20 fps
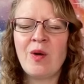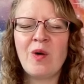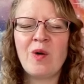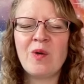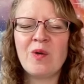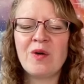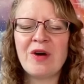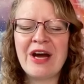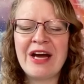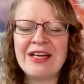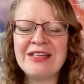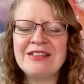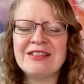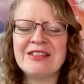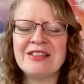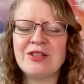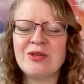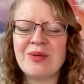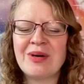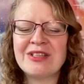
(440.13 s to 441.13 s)
Already
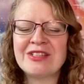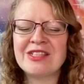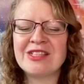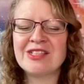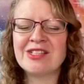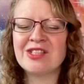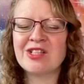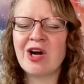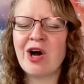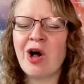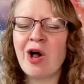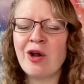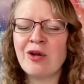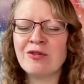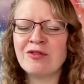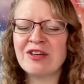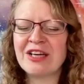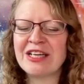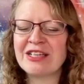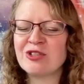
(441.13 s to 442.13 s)
you are
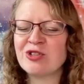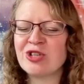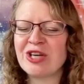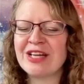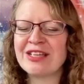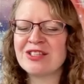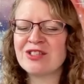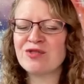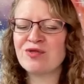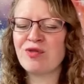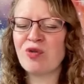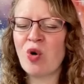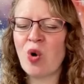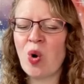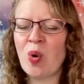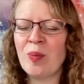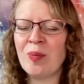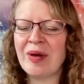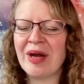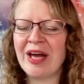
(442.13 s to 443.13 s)
dissolving and
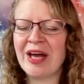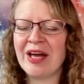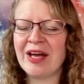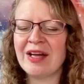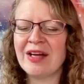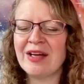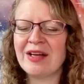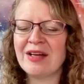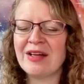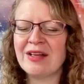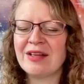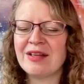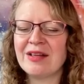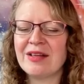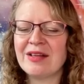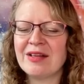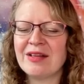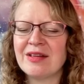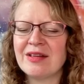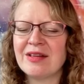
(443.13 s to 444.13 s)
transforming
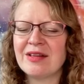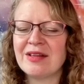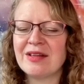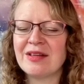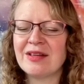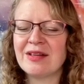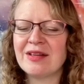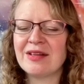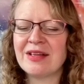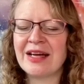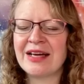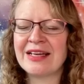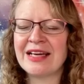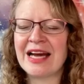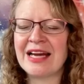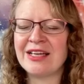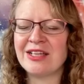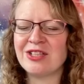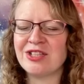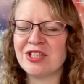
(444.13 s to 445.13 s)
that
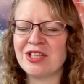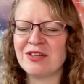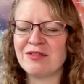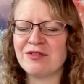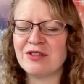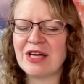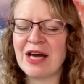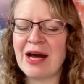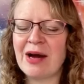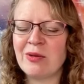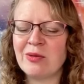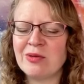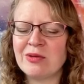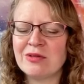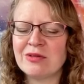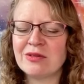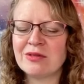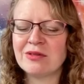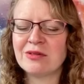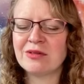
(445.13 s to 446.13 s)
energy of
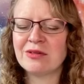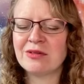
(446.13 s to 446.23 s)
doubt.